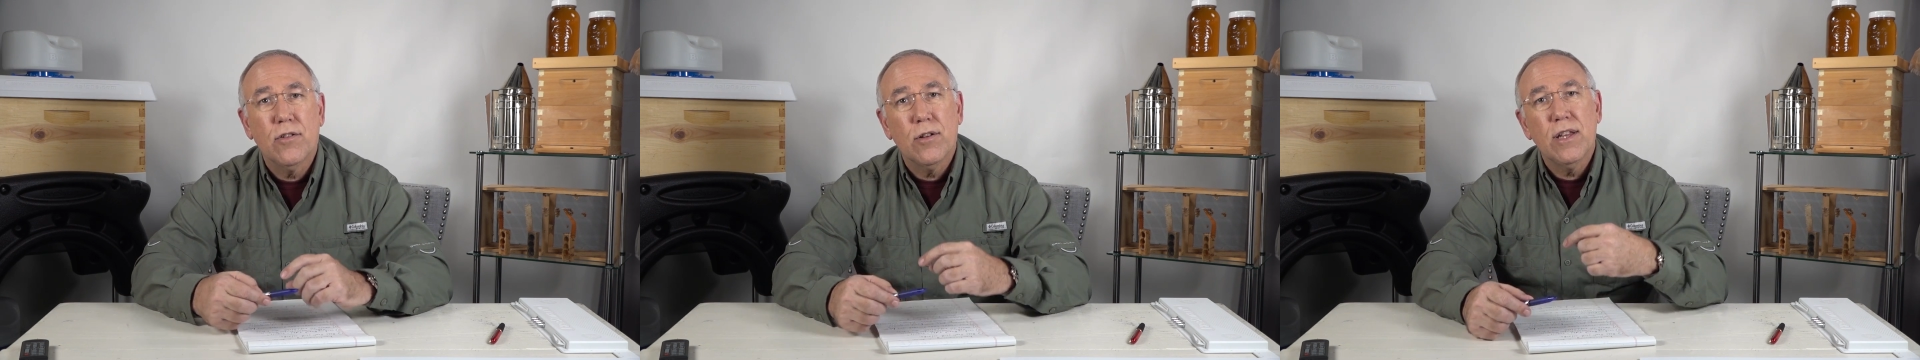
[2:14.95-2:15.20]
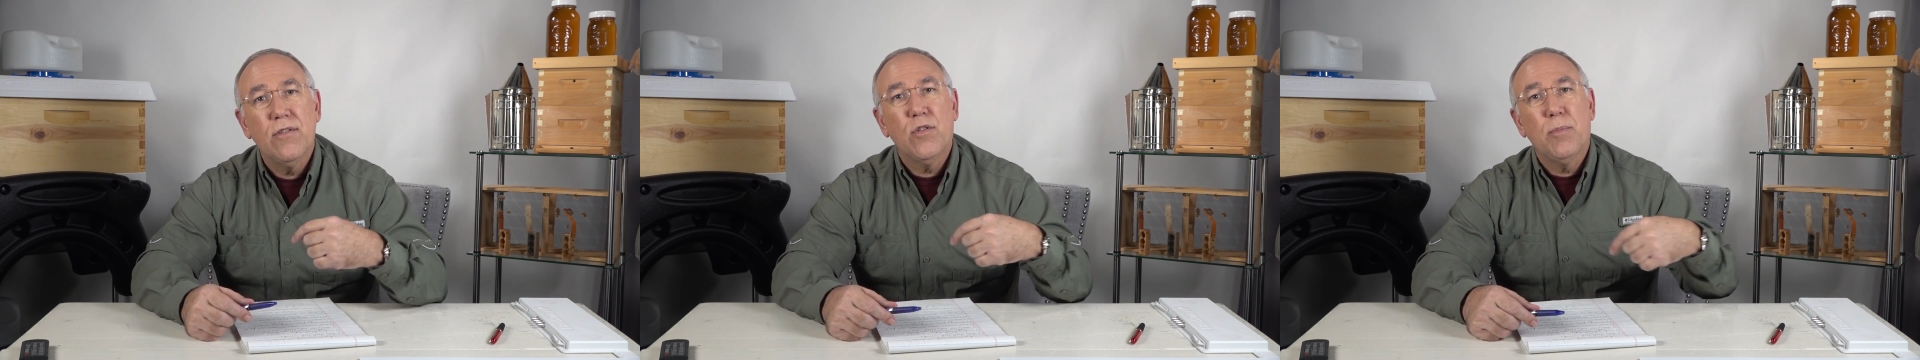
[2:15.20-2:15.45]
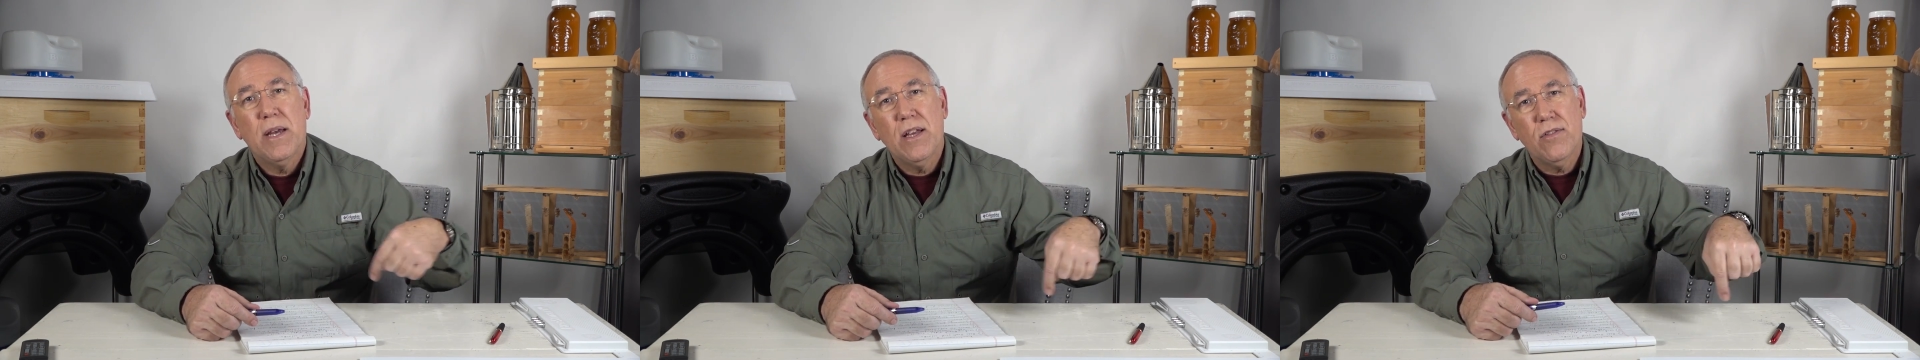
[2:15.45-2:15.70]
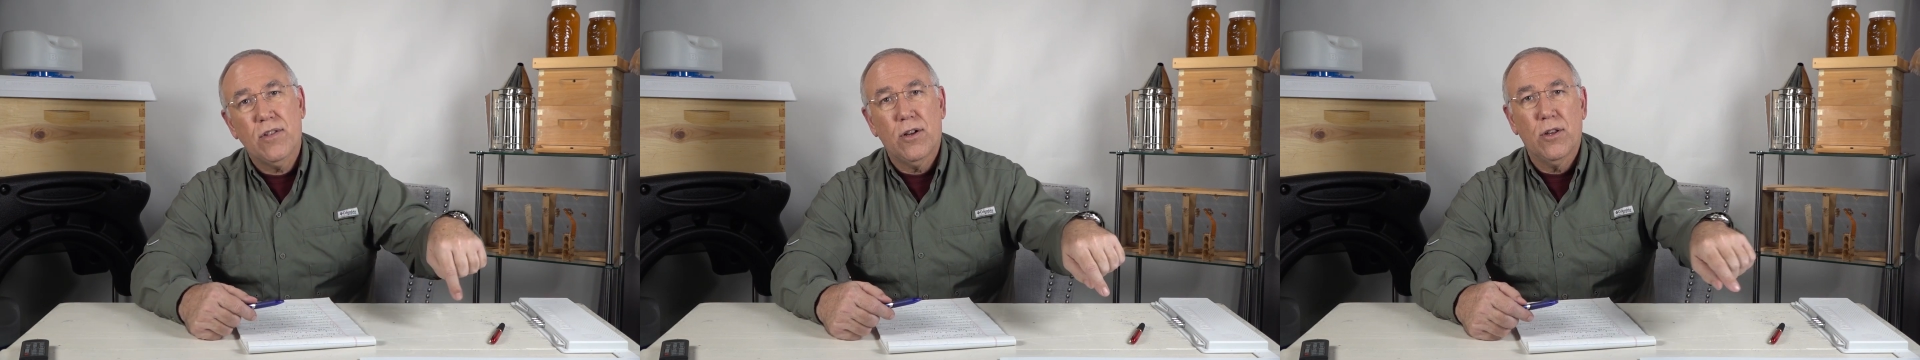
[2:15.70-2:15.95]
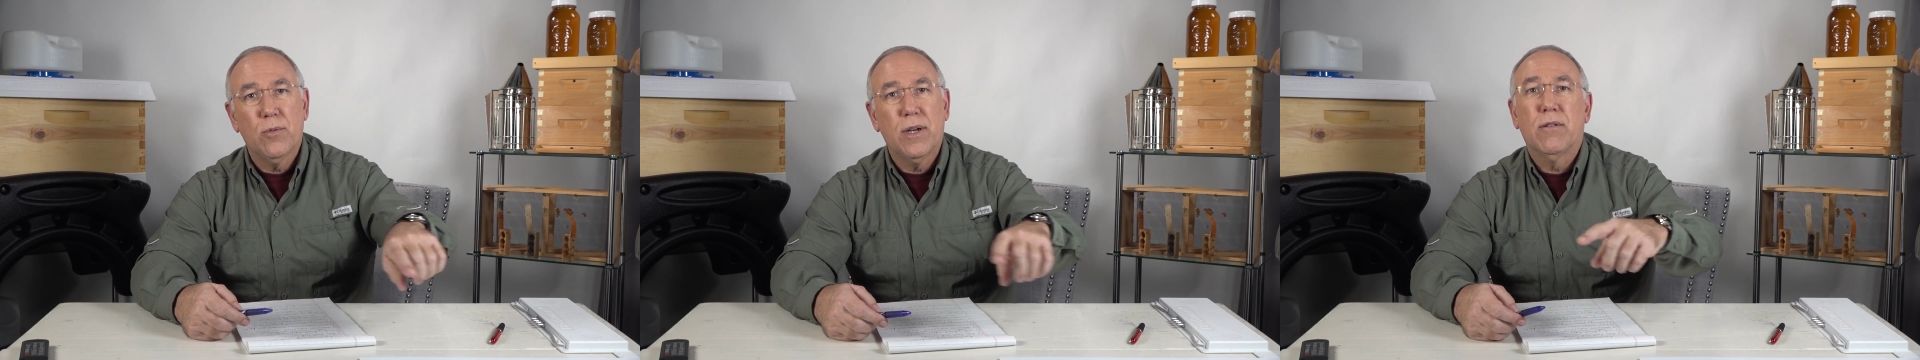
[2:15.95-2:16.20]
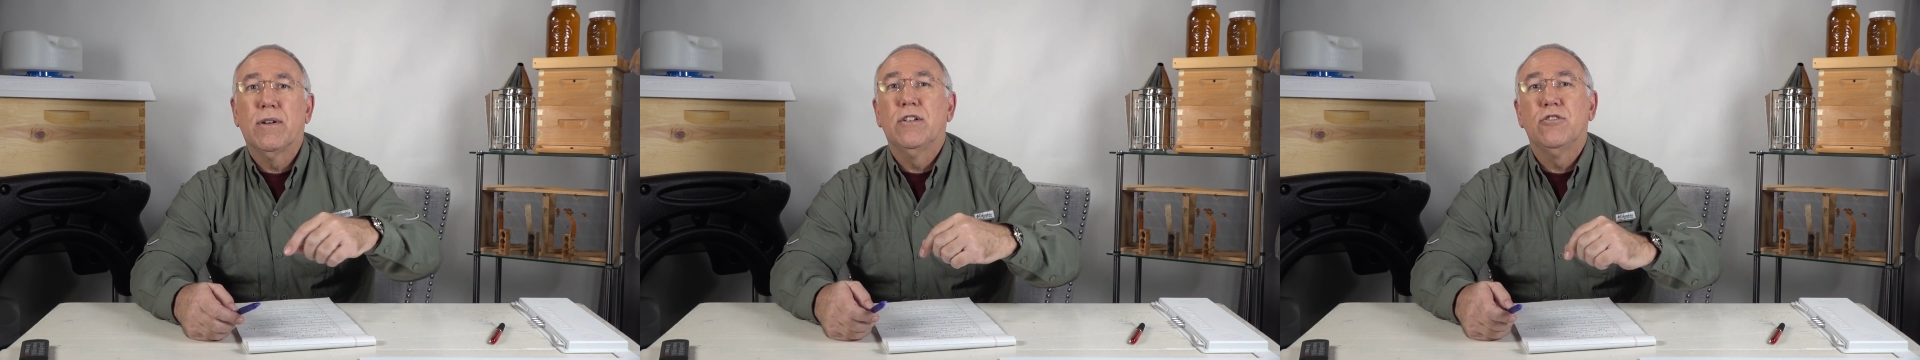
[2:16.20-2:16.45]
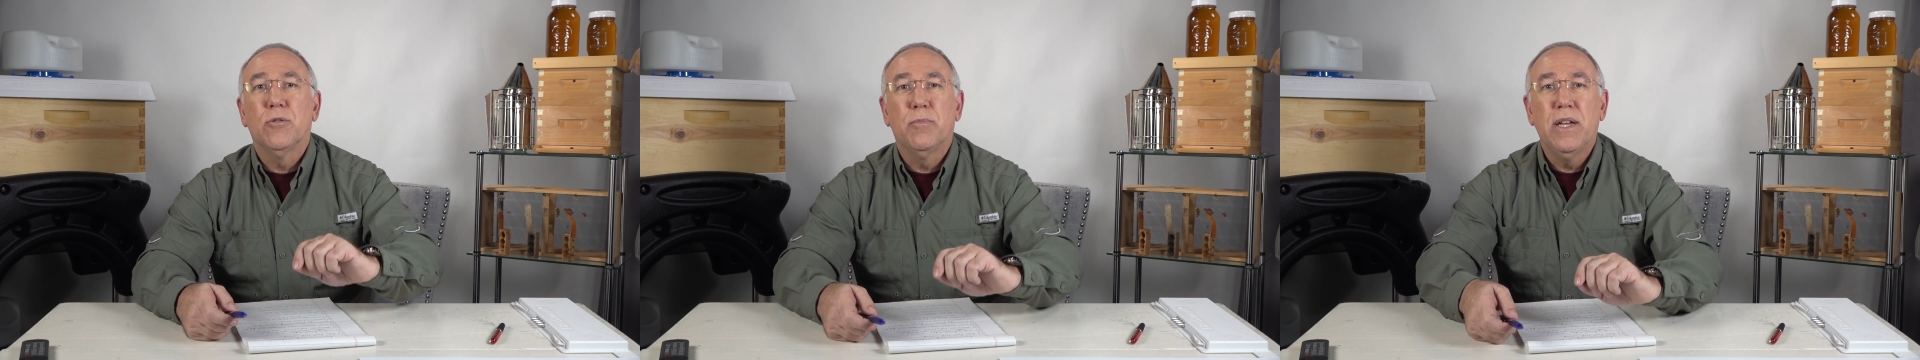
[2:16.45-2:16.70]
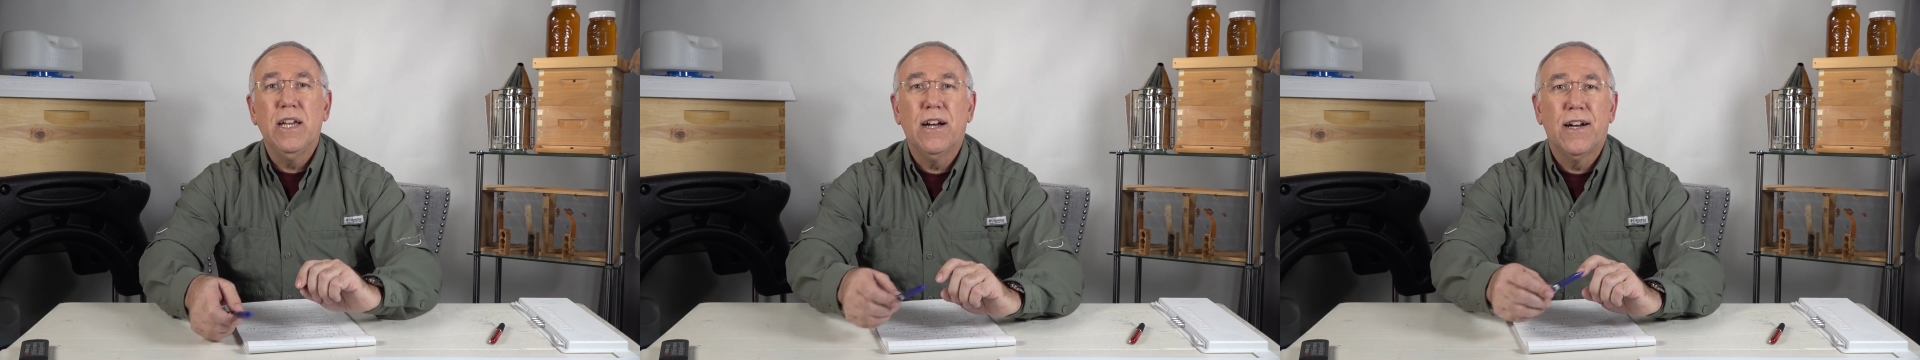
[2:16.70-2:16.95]
So leave space all the way around your
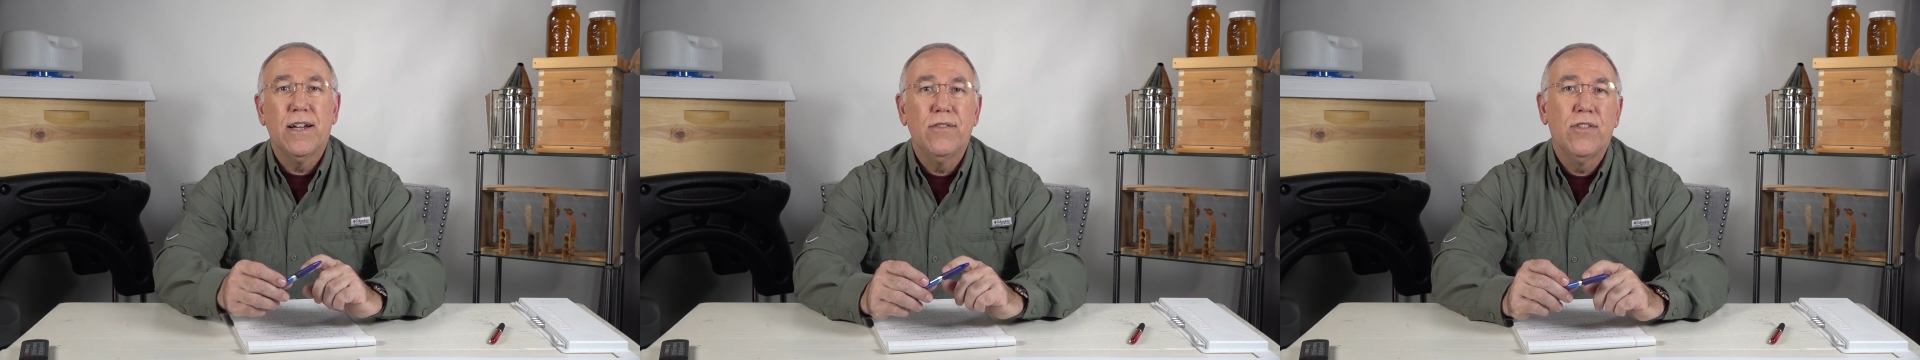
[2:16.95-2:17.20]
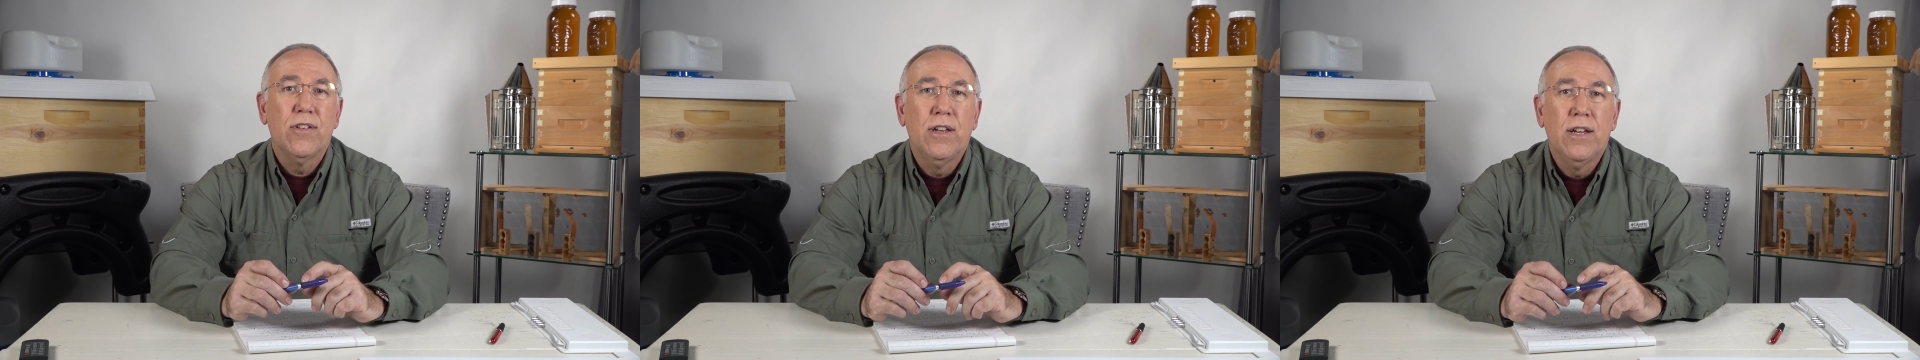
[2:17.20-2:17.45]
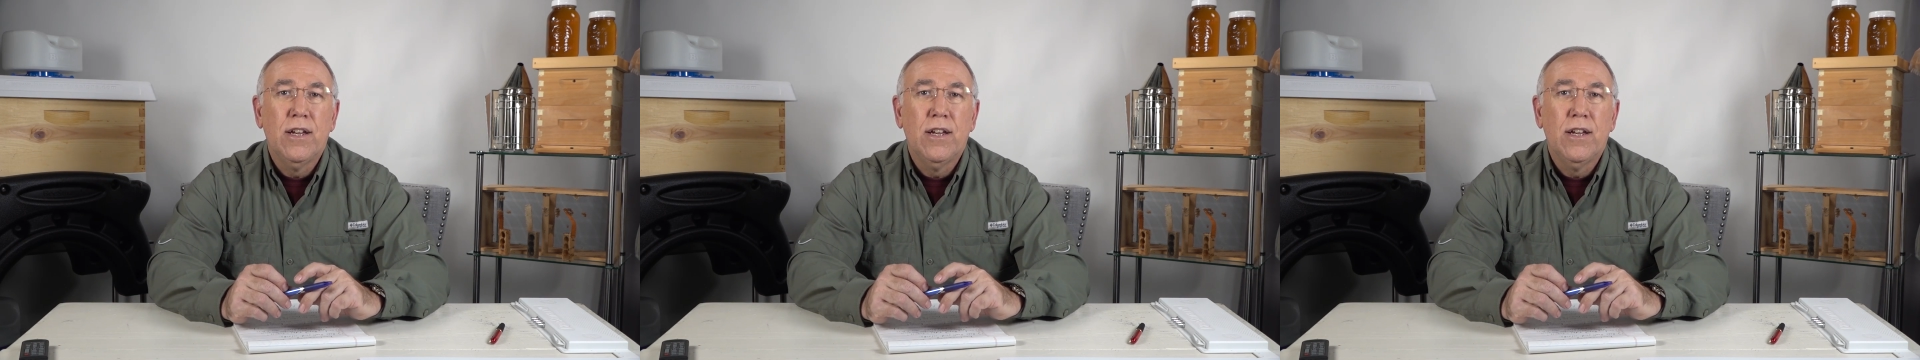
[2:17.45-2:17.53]
beehives